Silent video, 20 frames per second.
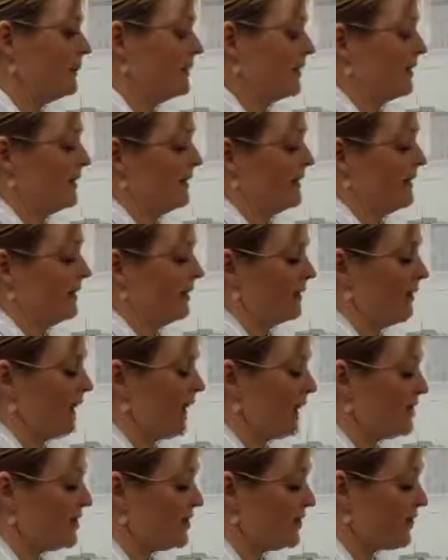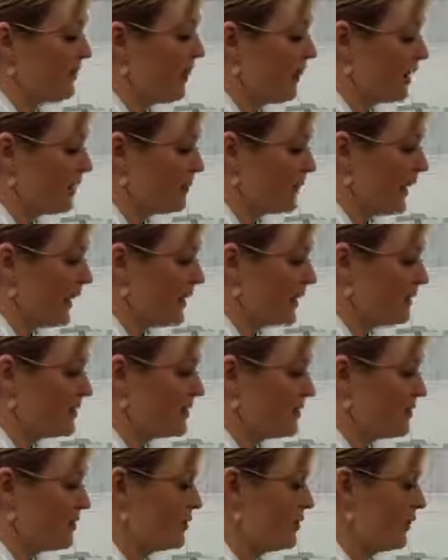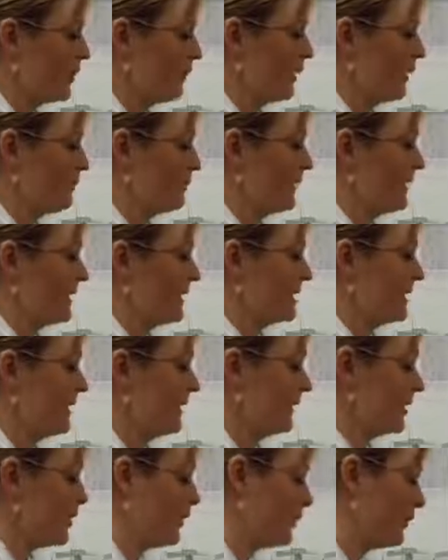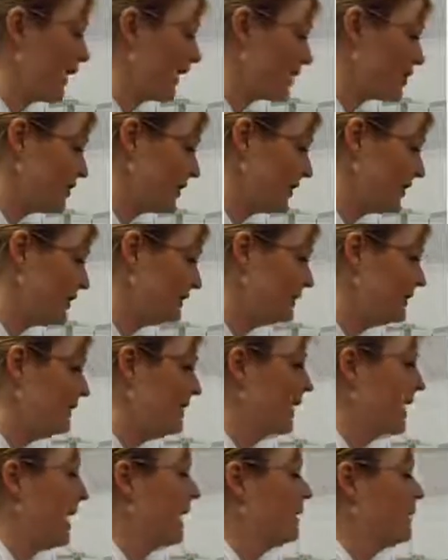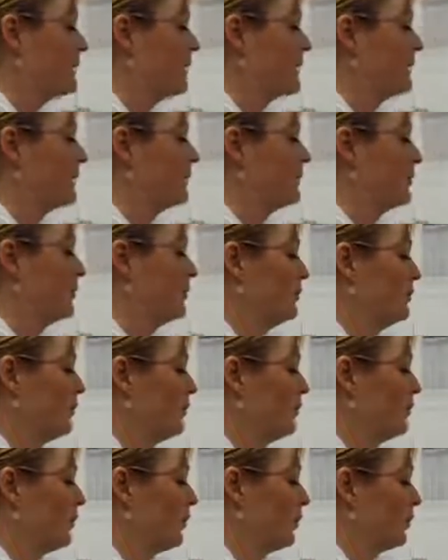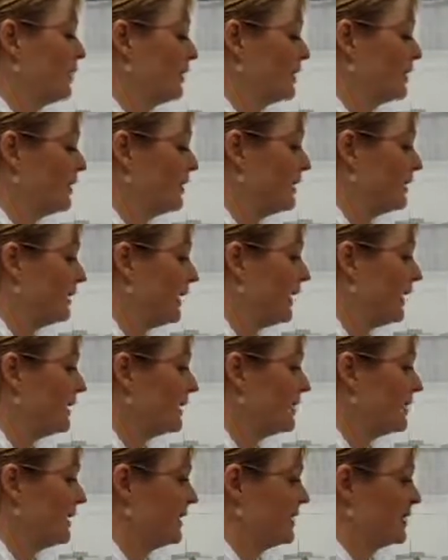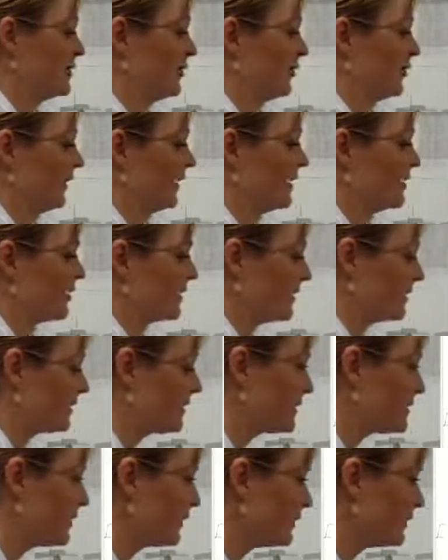I'm going to click just automatic, just do a quick baseline correction, and then I'm going to move forward to integration.